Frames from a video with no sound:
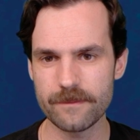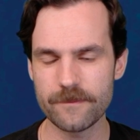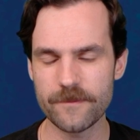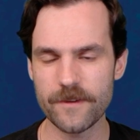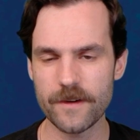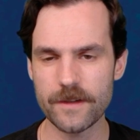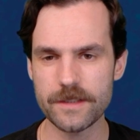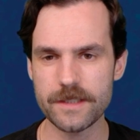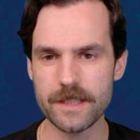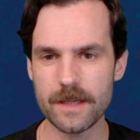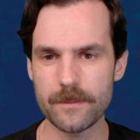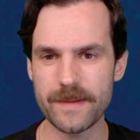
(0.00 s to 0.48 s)

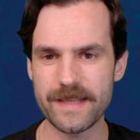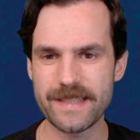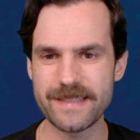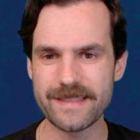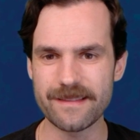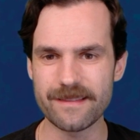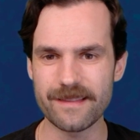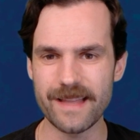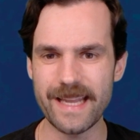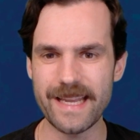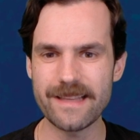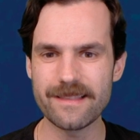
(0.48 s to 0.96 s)
First up is
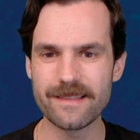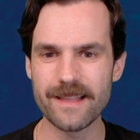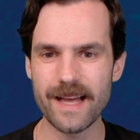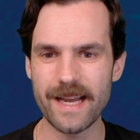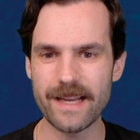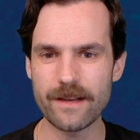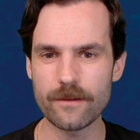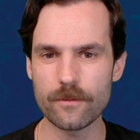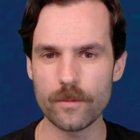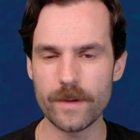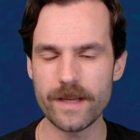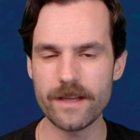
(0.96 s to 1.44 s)

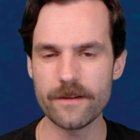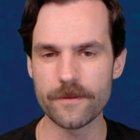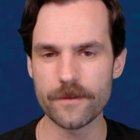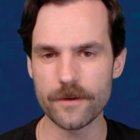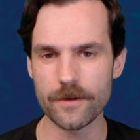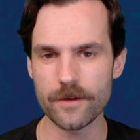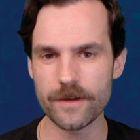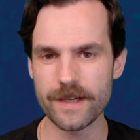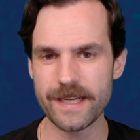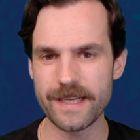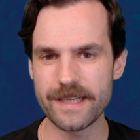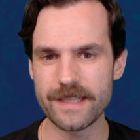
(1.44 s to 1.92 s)
Leyline
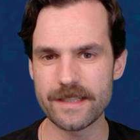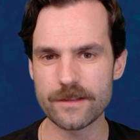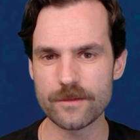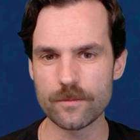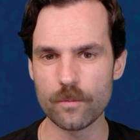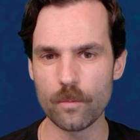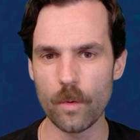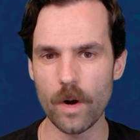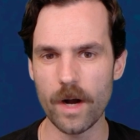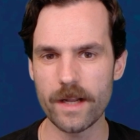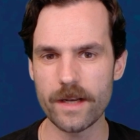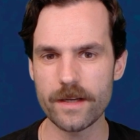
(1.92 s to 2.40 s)
Weaver. It is
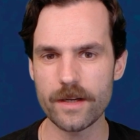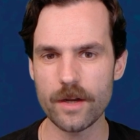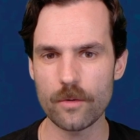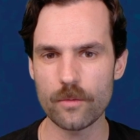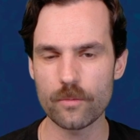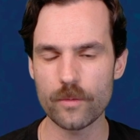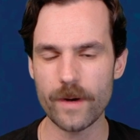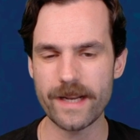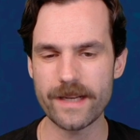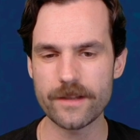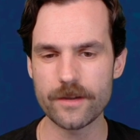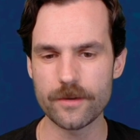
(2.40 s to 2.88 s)
1
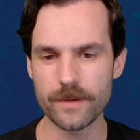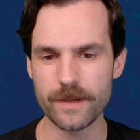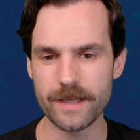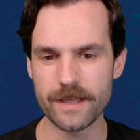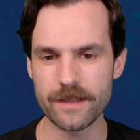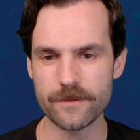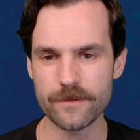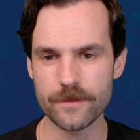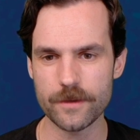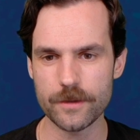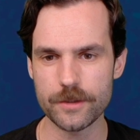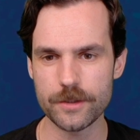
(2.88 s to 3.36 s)

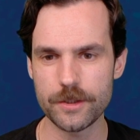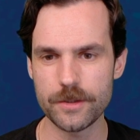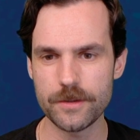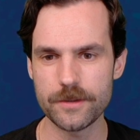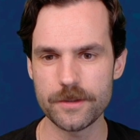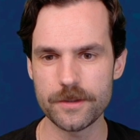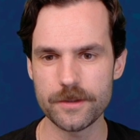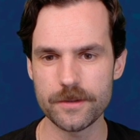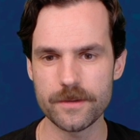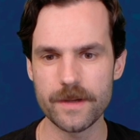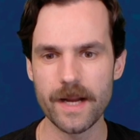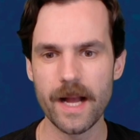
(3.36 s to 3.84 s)
red-green for a
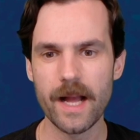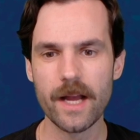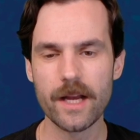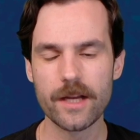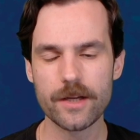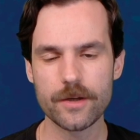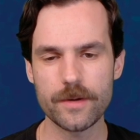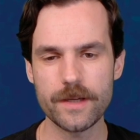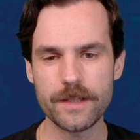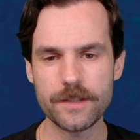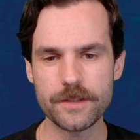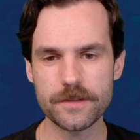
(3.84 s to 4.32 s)
2/2
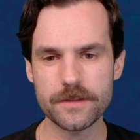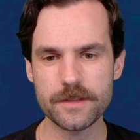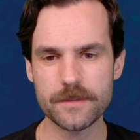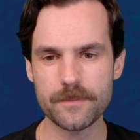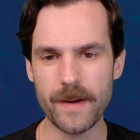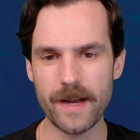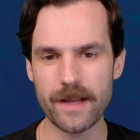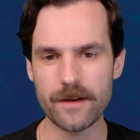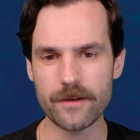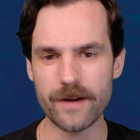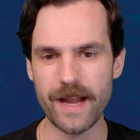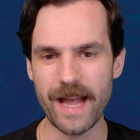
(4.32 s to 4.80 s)
creature
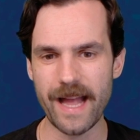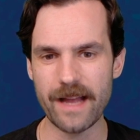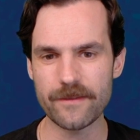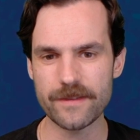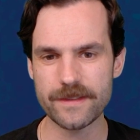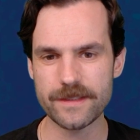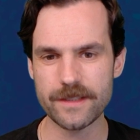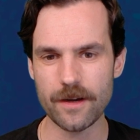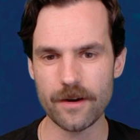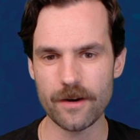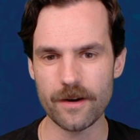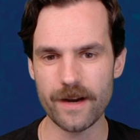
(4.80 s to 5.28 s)
spider
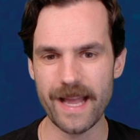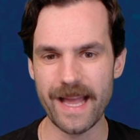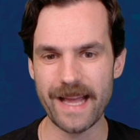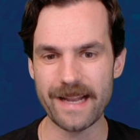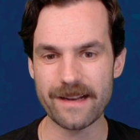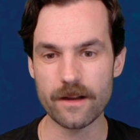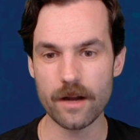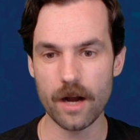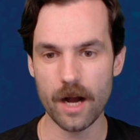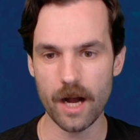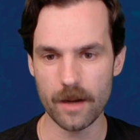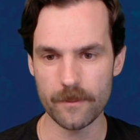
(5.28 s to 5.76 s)
avatar
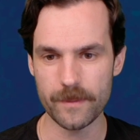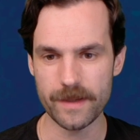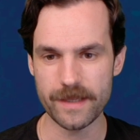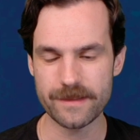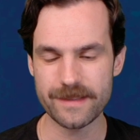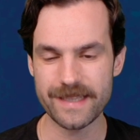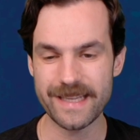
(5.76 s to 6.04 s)
at common.